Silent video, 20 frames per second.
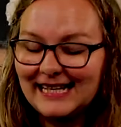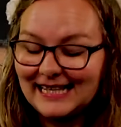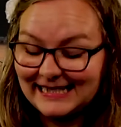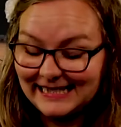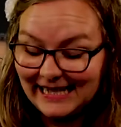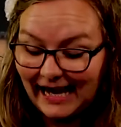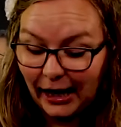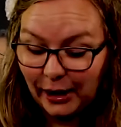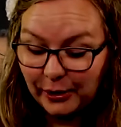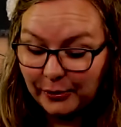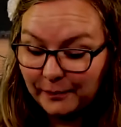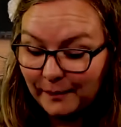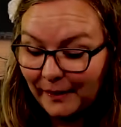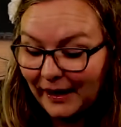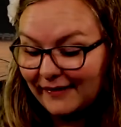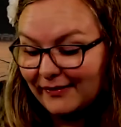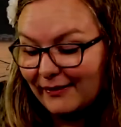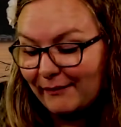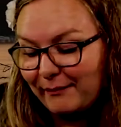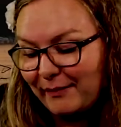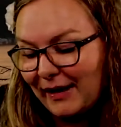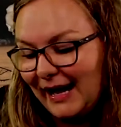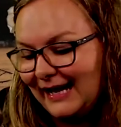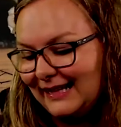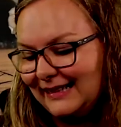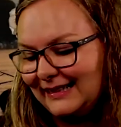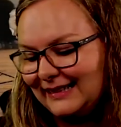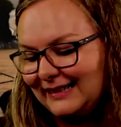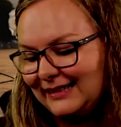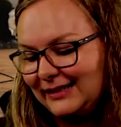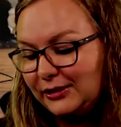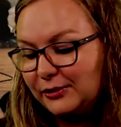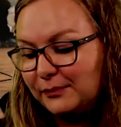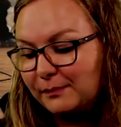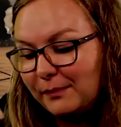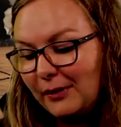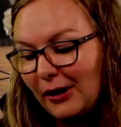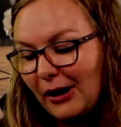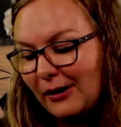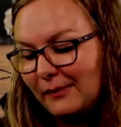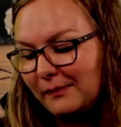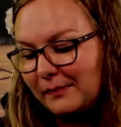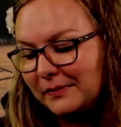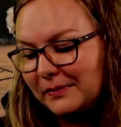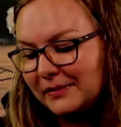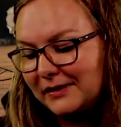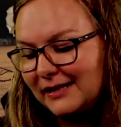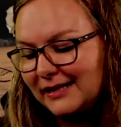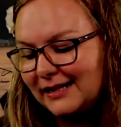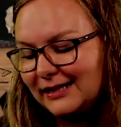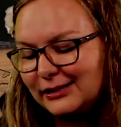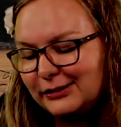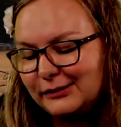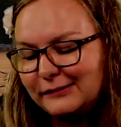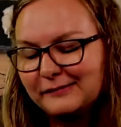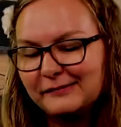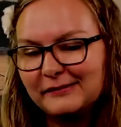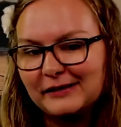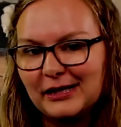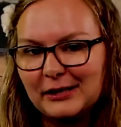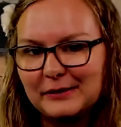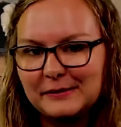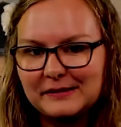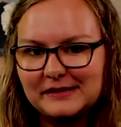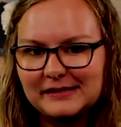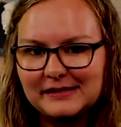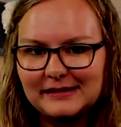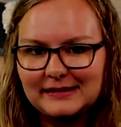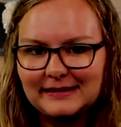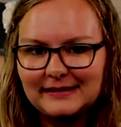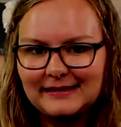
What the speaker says: Down by the bank you bob and you float.